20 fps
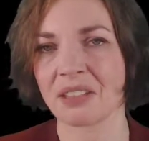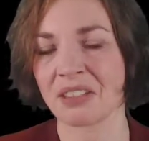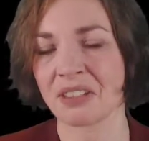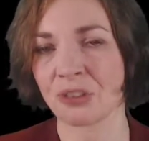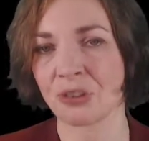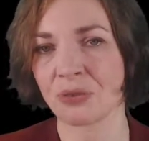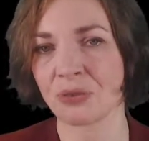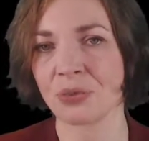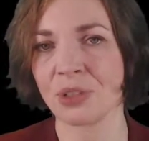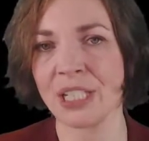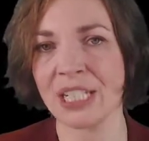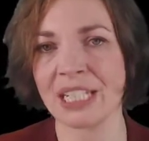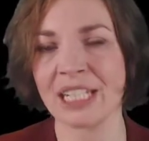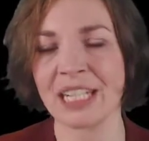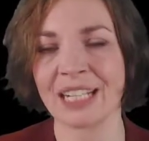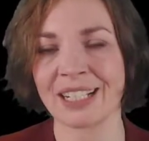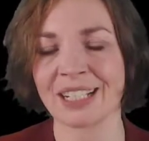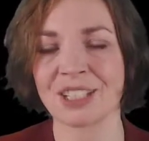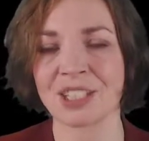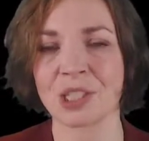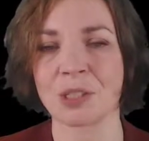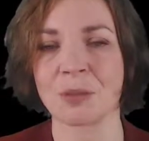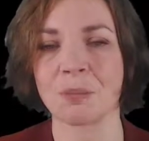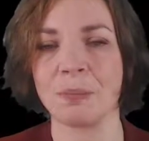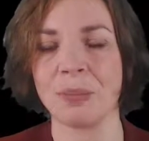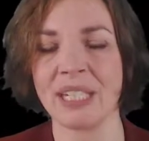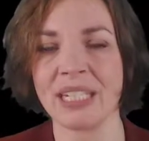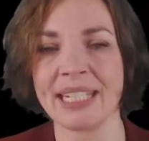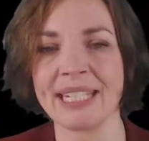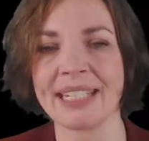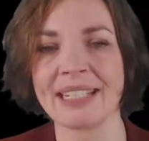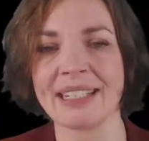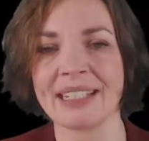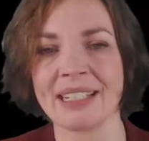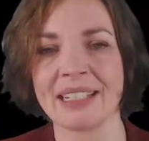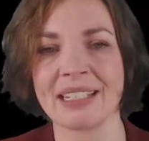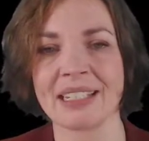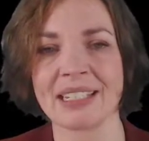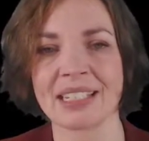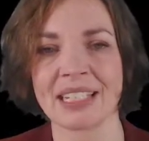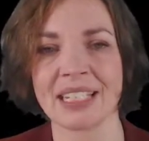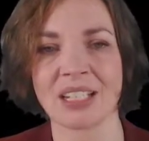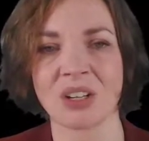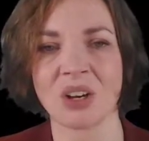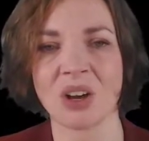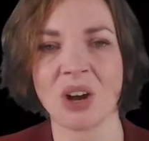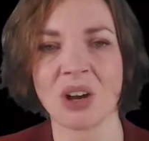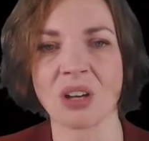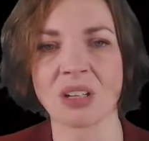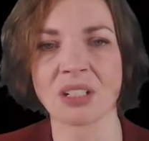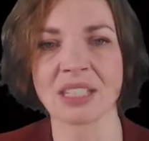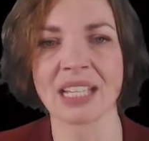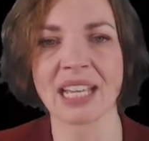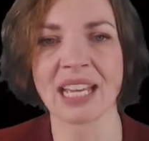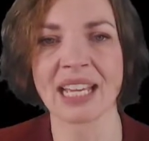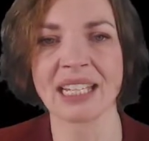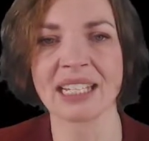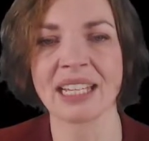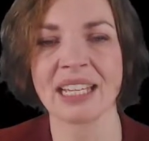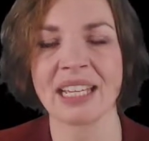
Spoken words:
screening speed in zinc oxide,